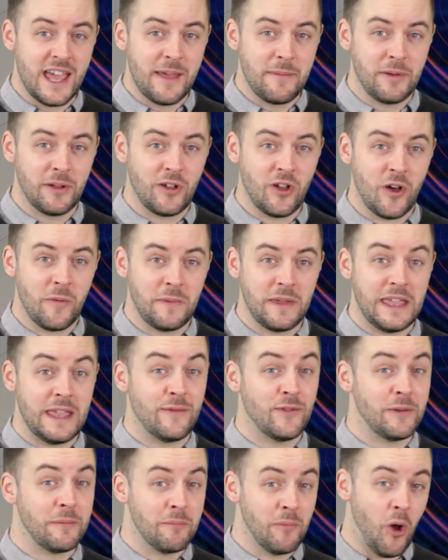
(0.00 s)
become
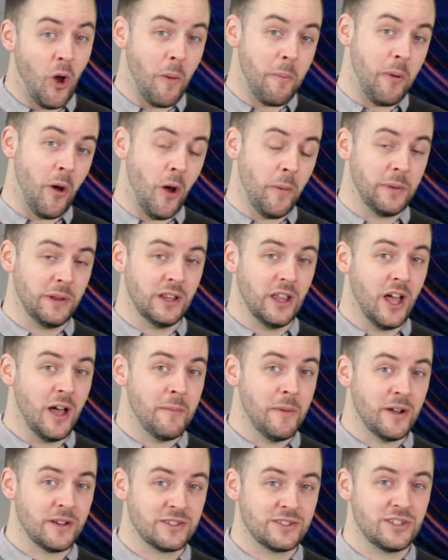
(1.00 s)
even more popular
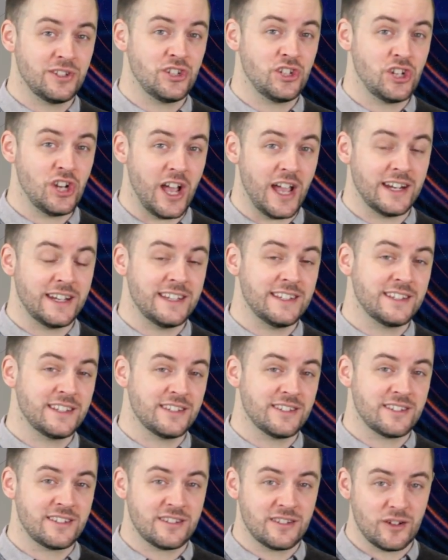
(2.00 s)
amongst Chinese
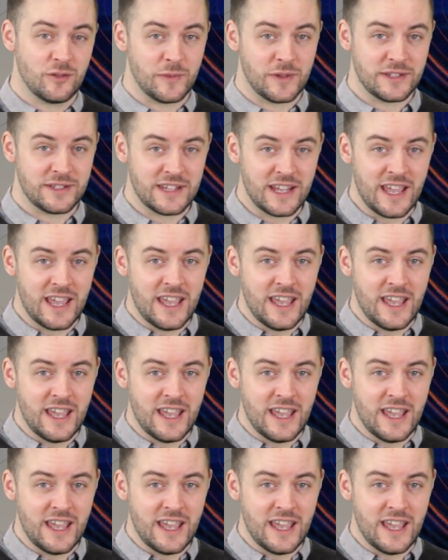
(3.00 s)
consumers.